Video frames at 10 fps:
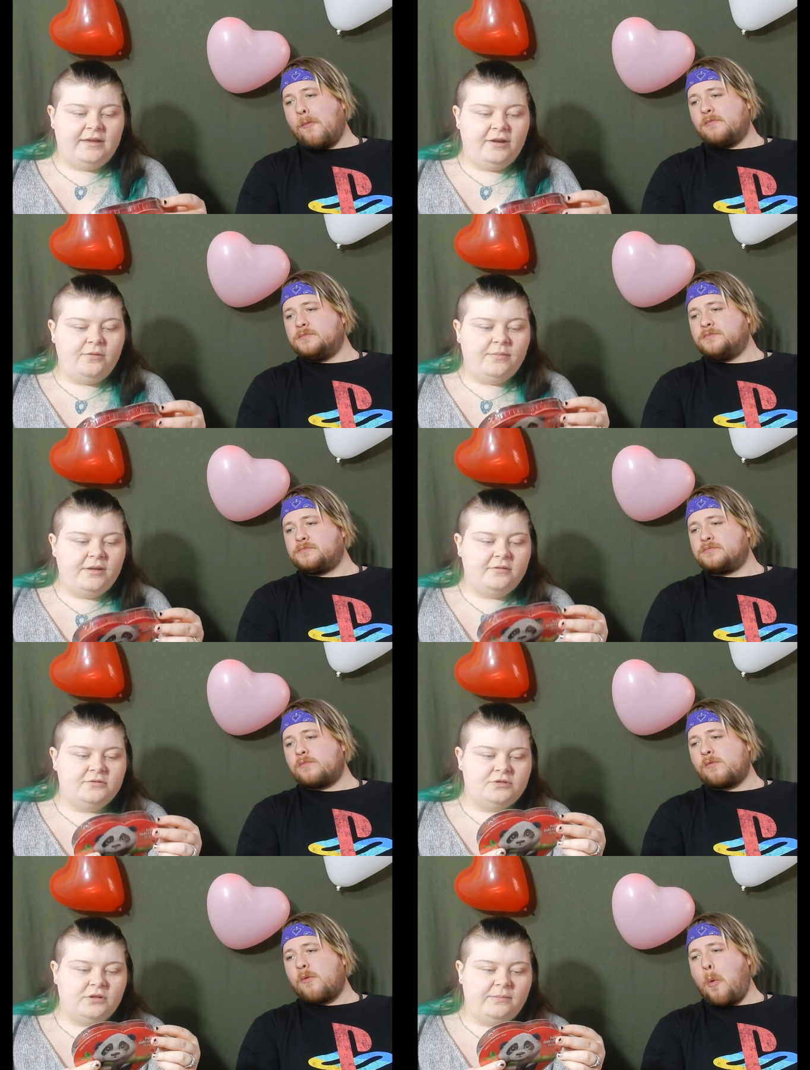Speaker 1: caramel,
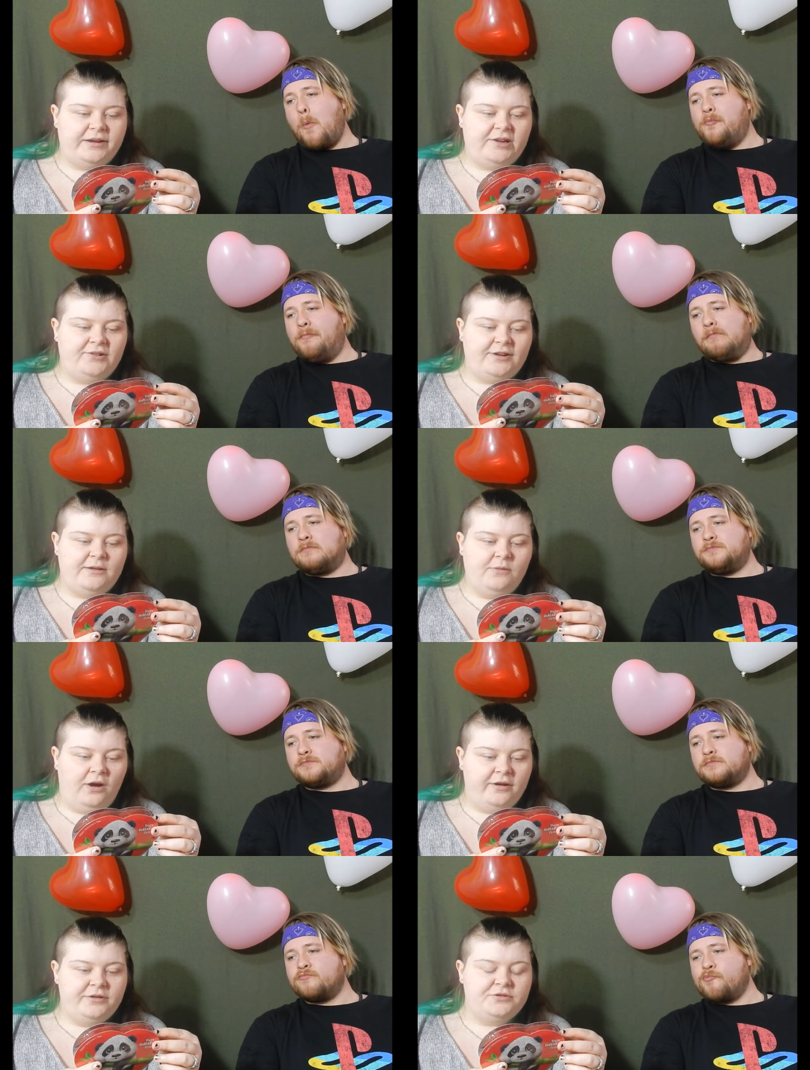strawberry cream,
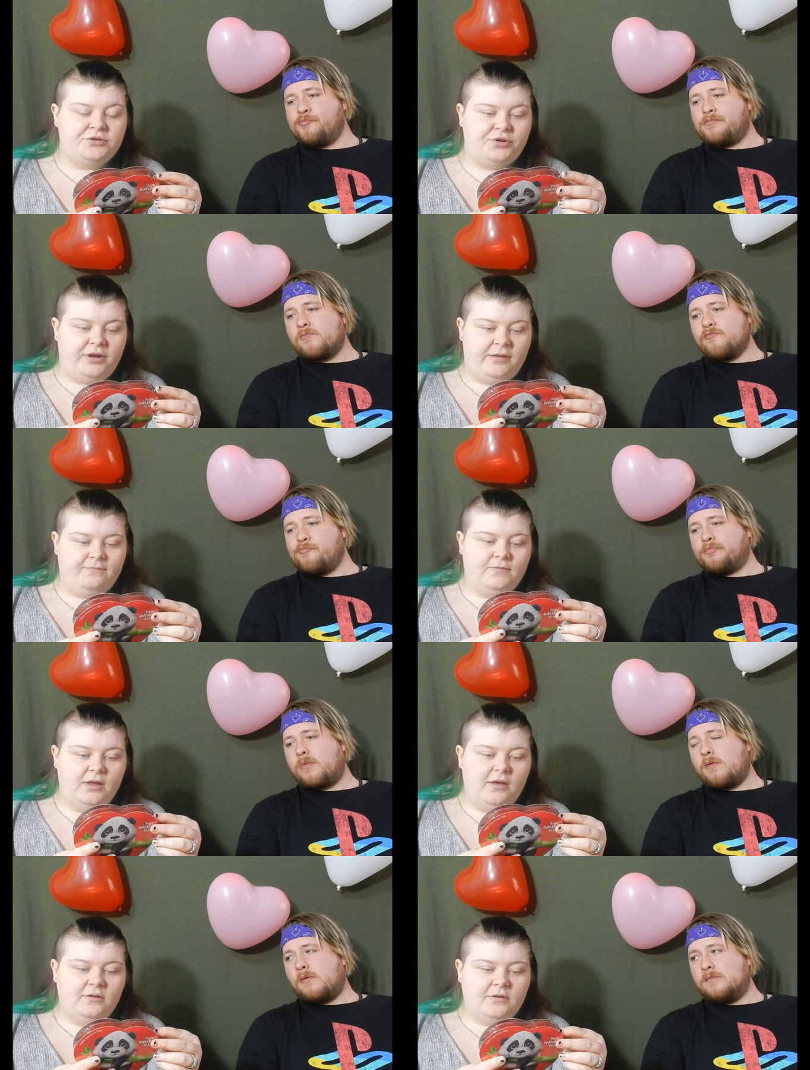orange cream,
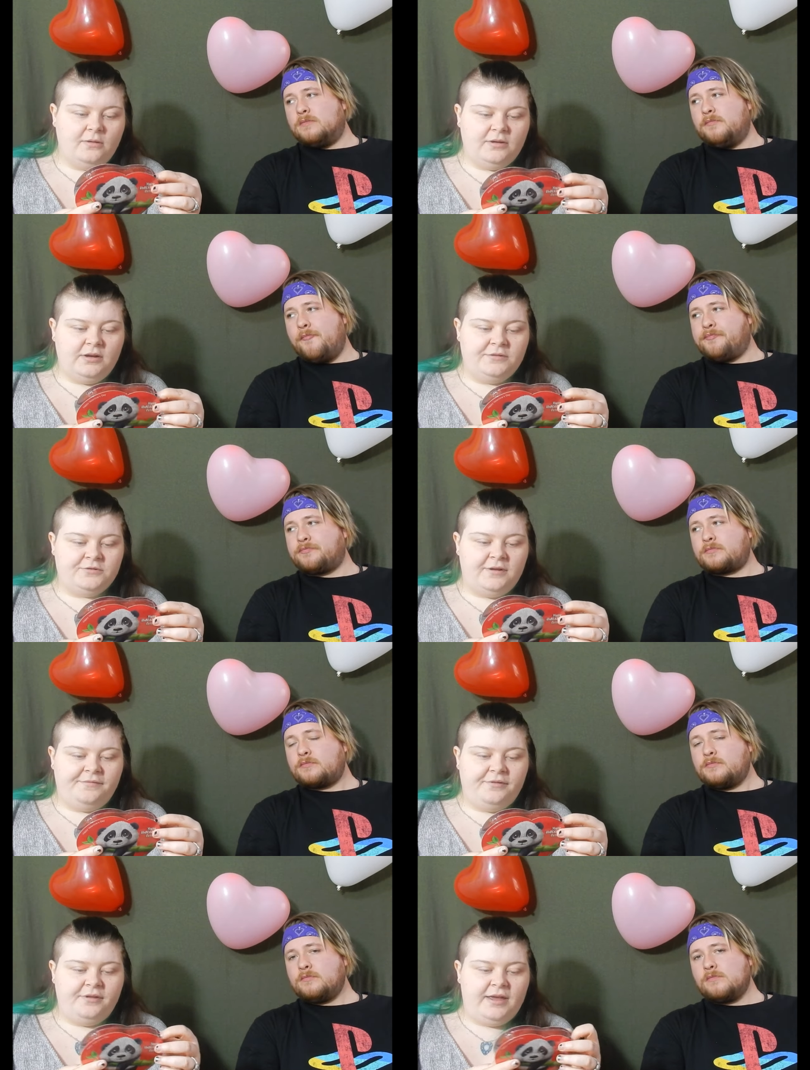coconut
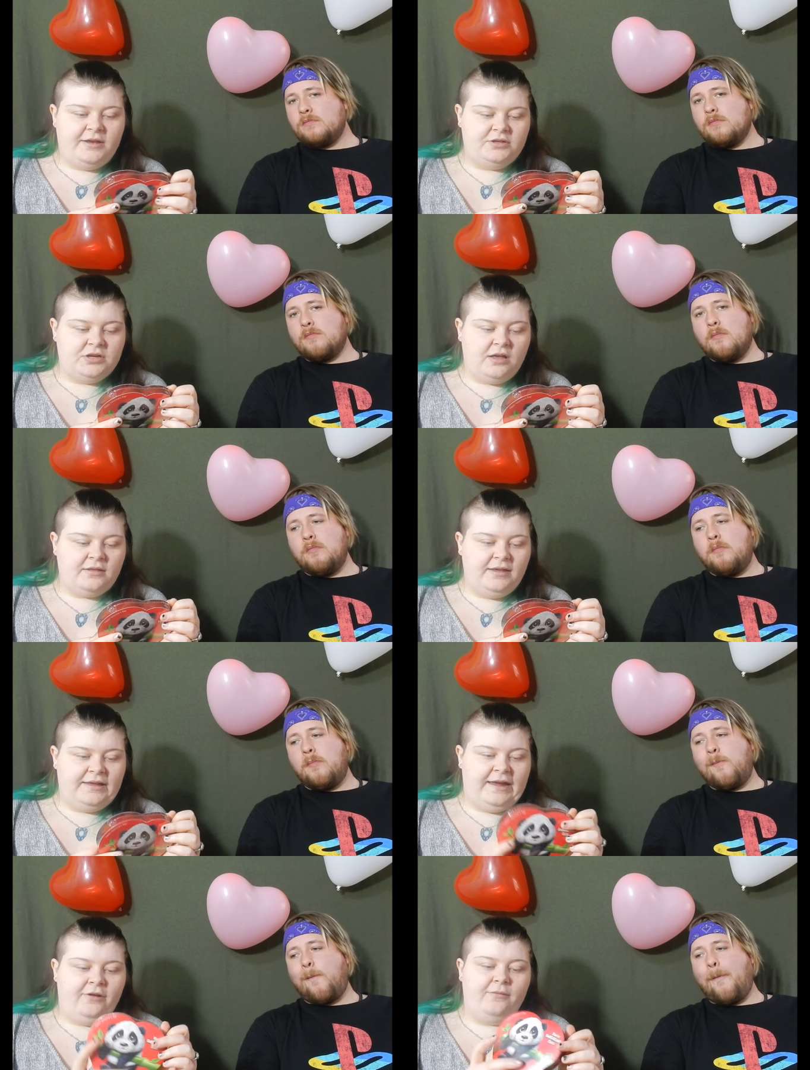truffle, and chocolate
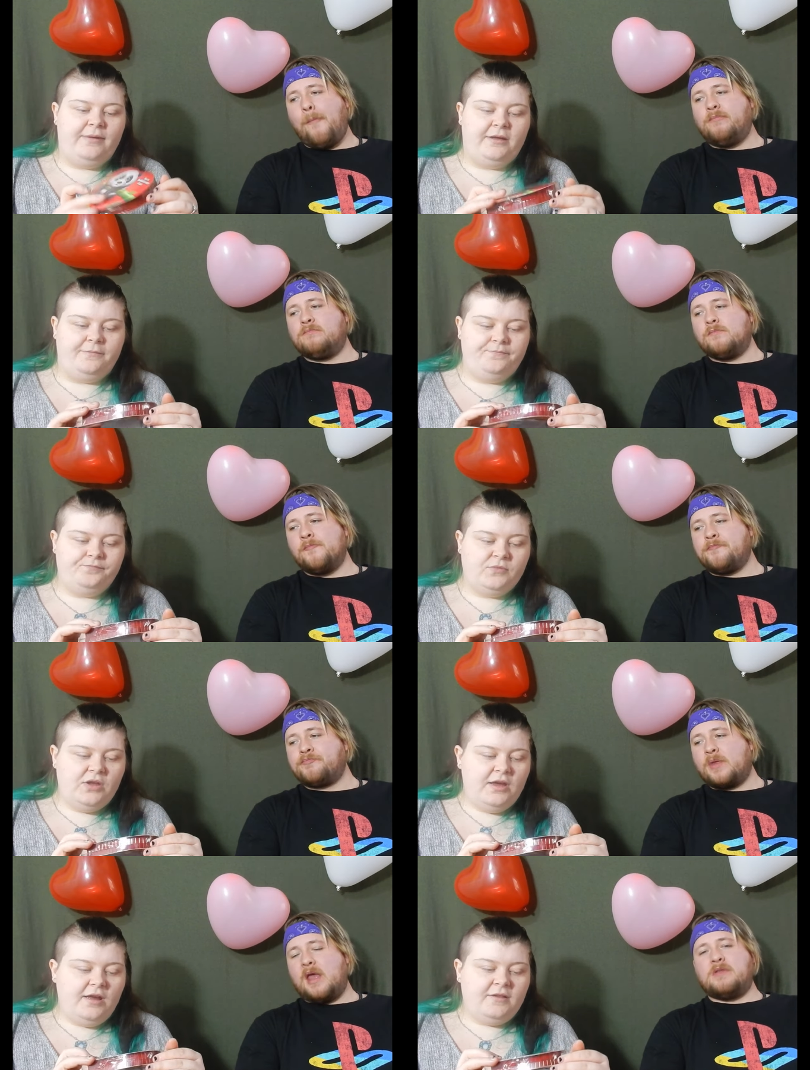caramel.
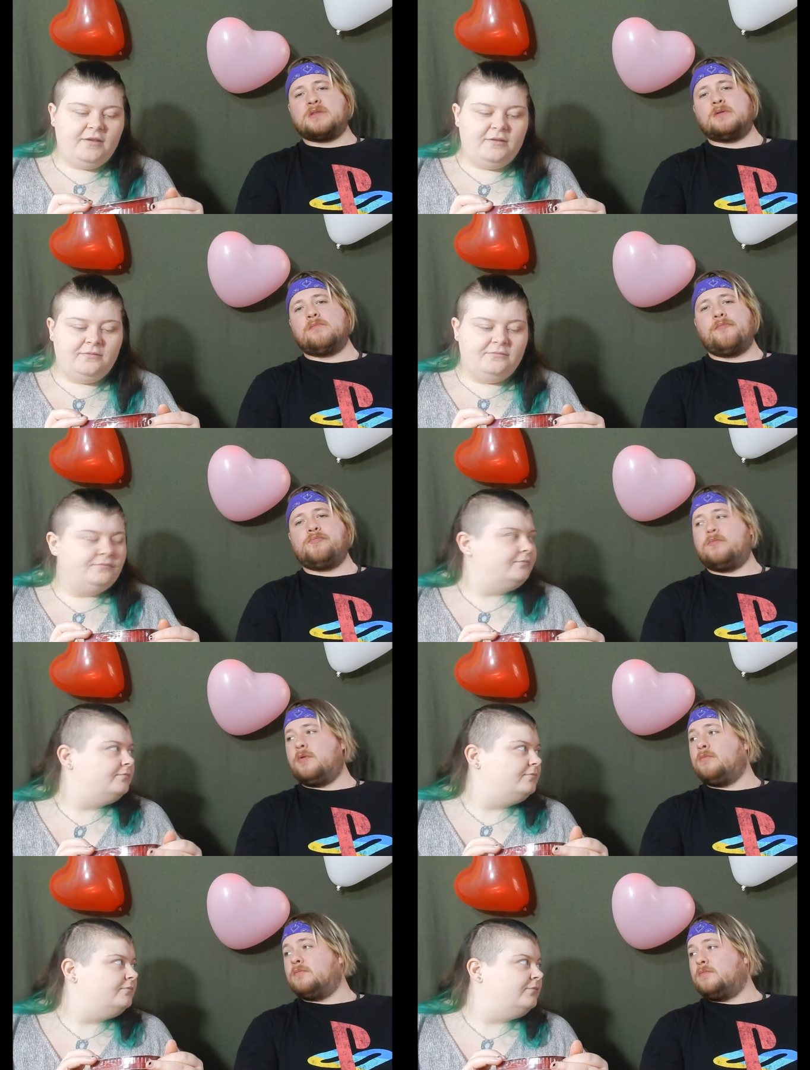
Speaker 2: Yeah, it's it, a,
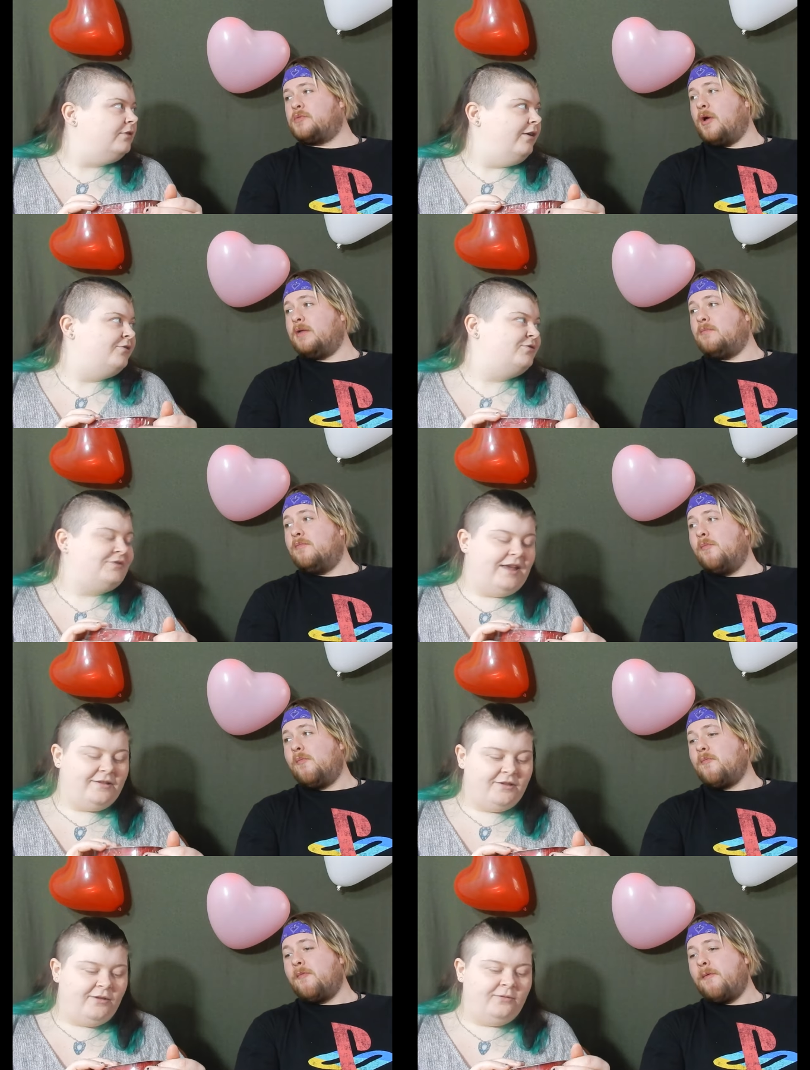nope,
Speaker 1: no I was just saying
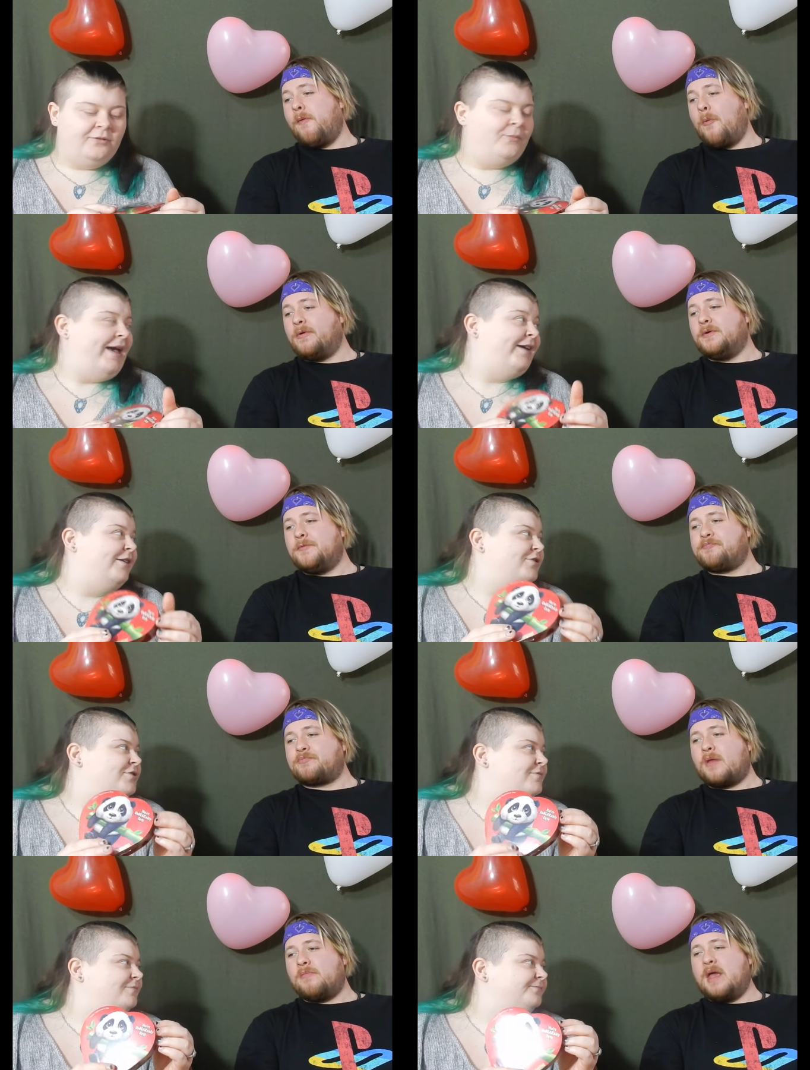it's a cute little package.
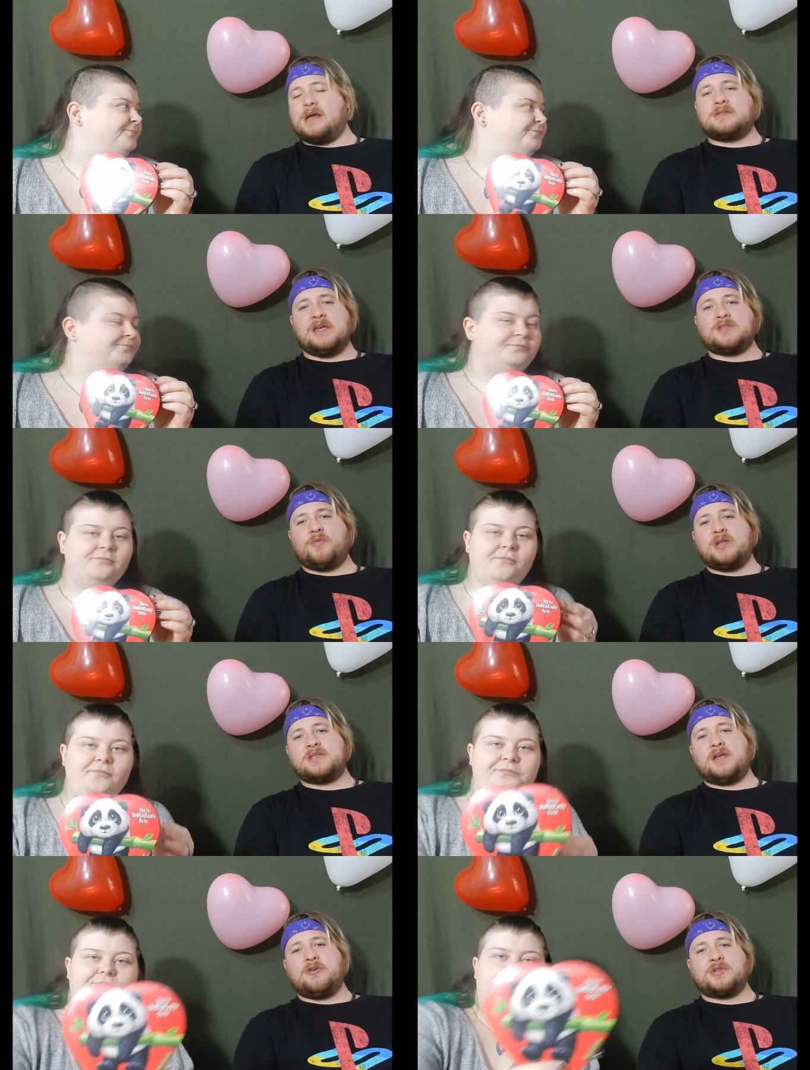
Speaker 2: Yeah, it's it's it's
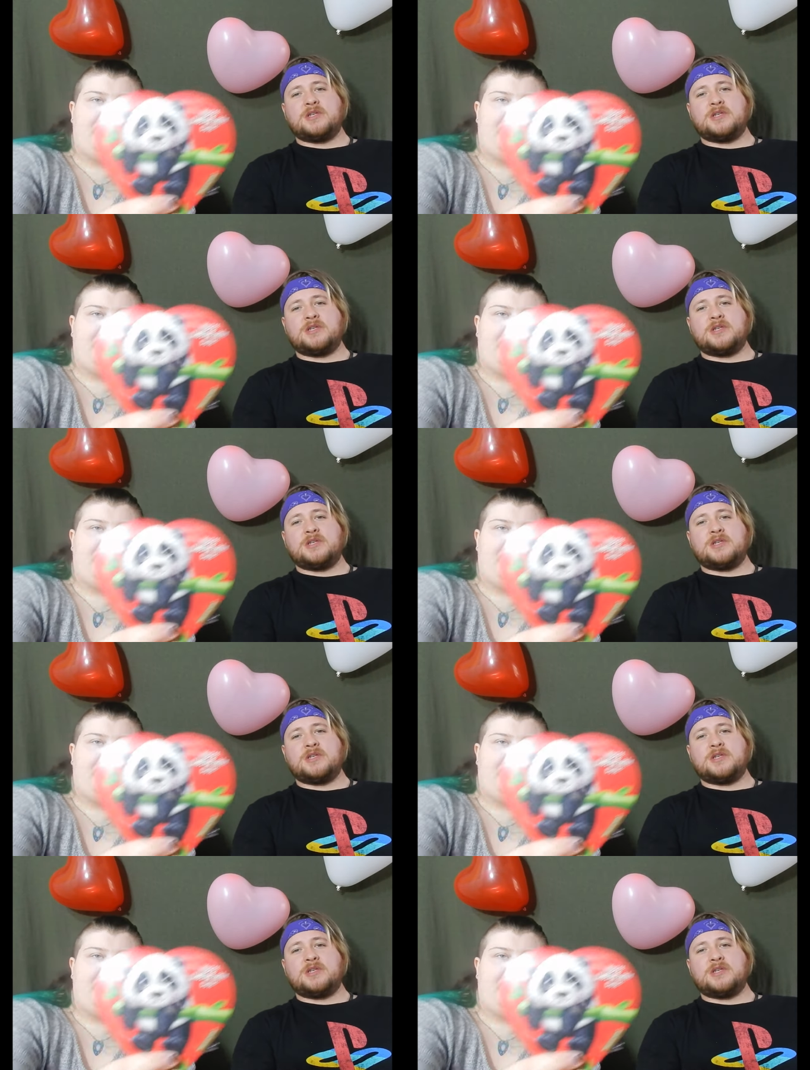like your